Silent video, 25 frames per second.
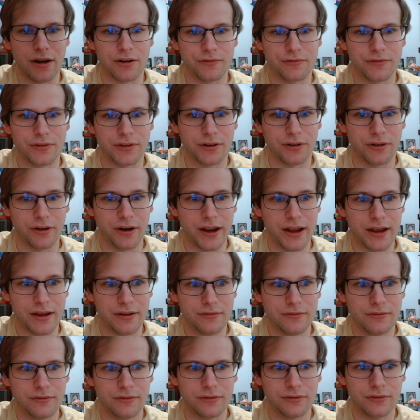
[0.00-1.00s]
of the
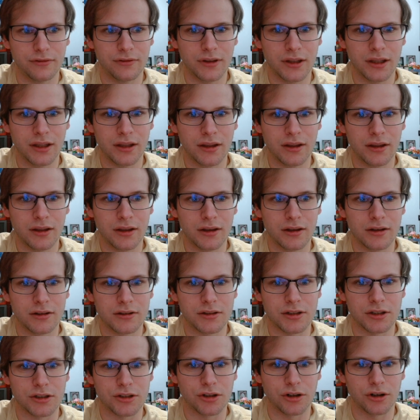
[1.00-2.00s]
grave
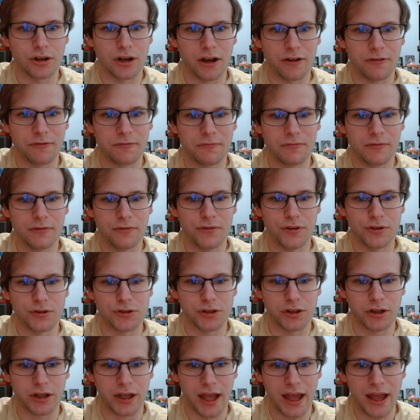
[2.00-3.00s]
to turn off
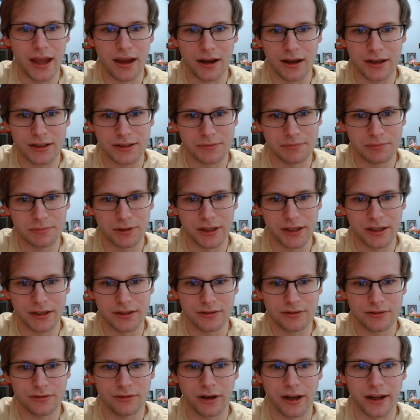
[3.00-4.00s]
future Chaos
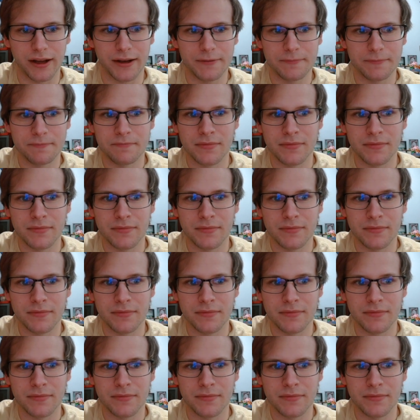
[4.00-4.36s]
plays, right?